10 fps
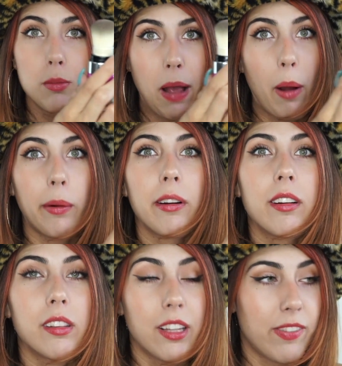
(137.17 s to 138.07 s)

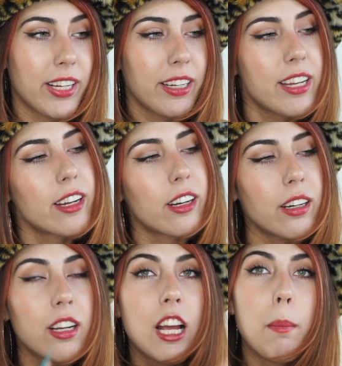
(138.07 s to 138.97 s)
powder living in
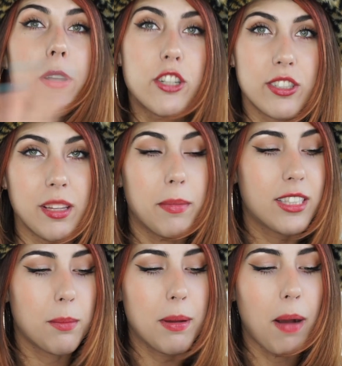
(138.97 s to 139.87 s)
here, but just something
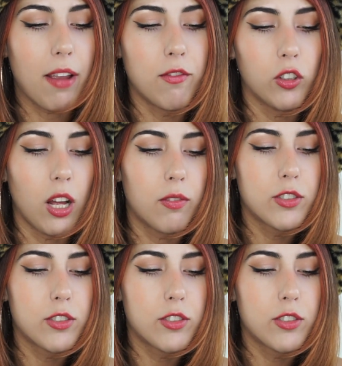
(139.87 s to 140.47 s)
to be mindful of.